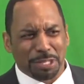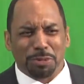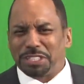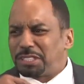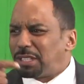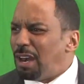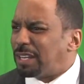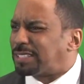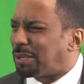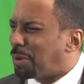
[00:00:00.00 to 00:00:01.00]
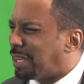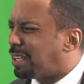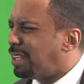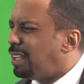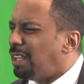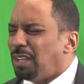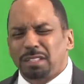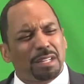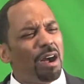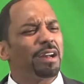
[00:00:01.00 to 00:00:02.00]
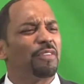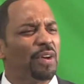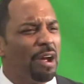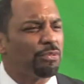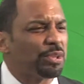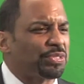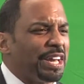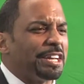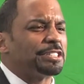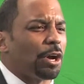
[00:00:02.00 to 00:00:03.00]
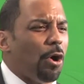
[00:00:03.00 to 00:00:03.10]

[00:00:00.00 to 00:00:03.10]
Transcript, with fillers: She went to God and said, Well, God, if everything is